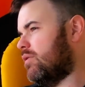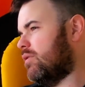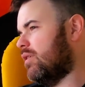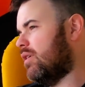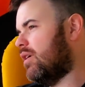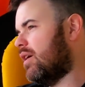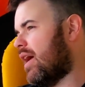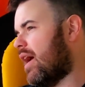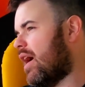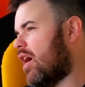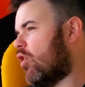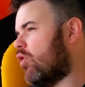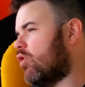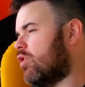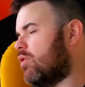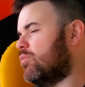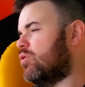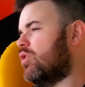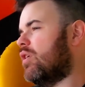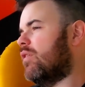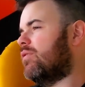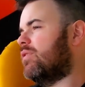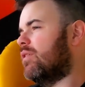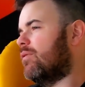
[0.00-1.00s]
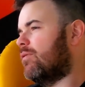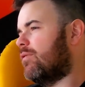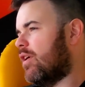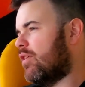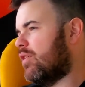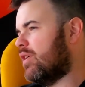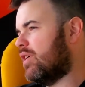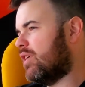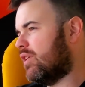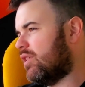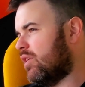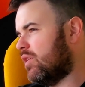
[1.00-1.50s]
in an algorithm, you have to
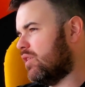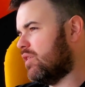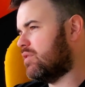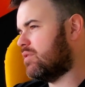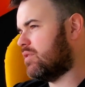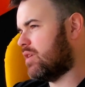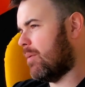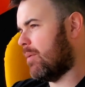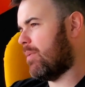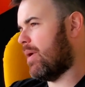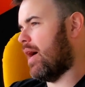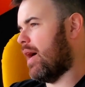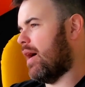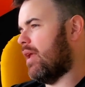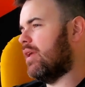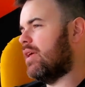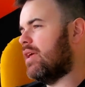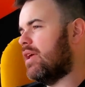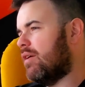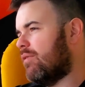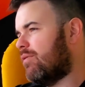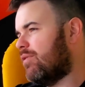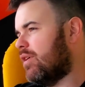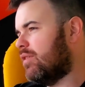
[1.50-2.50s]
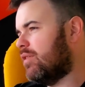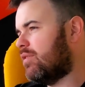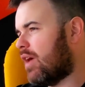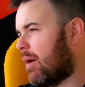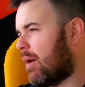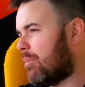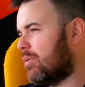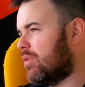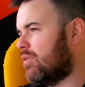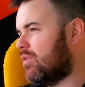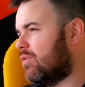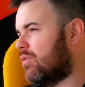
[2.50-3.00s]
very clearly step out. If this
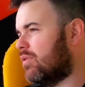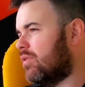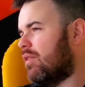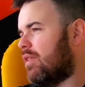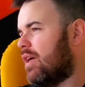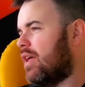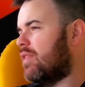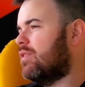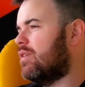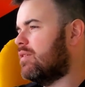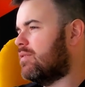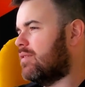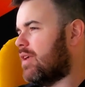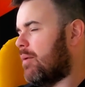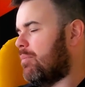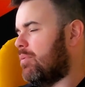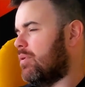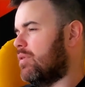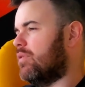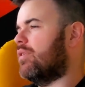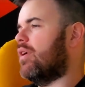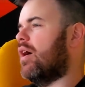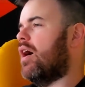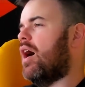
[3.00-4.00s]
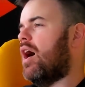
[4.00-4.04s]
happens, then this happens.